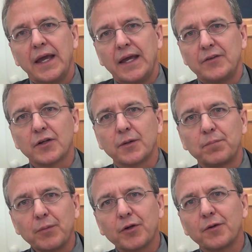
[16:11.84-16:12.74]
and you look at
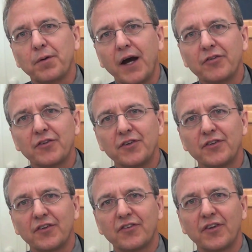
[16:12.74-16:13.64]
biblical
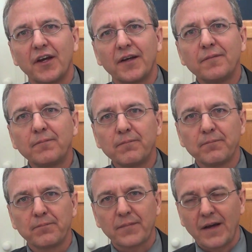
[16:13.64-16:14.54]
prophecies that say
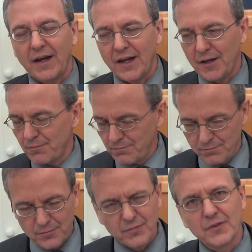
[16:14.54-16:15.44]

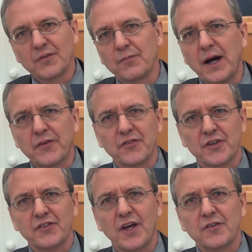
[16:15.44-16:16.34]
about the
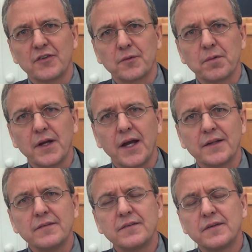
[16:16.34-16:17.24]
6,000-year
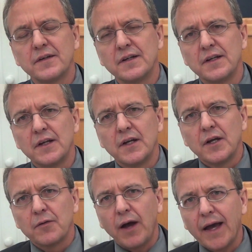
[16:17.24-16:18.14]
plan,
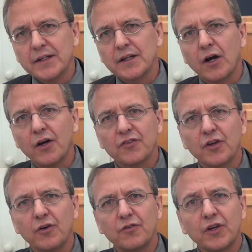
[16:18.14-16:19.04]
adding all
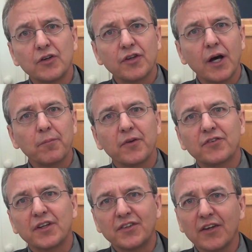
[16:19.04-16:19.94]
those up
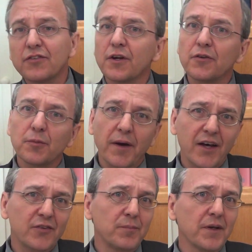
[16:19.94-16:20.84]
suggests there is a
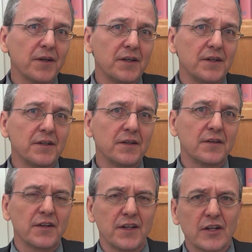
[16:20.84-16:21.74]
possibility
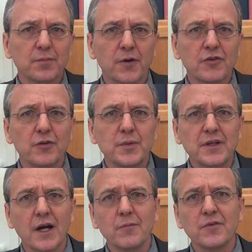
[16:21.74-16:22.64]
that the next person who
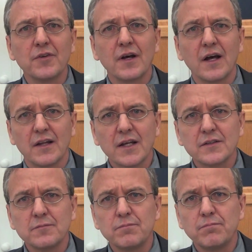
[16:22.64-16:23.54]
becomes
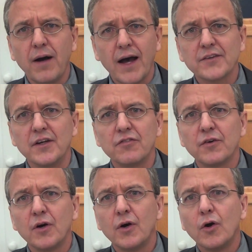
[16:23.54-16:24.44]
elected pontiff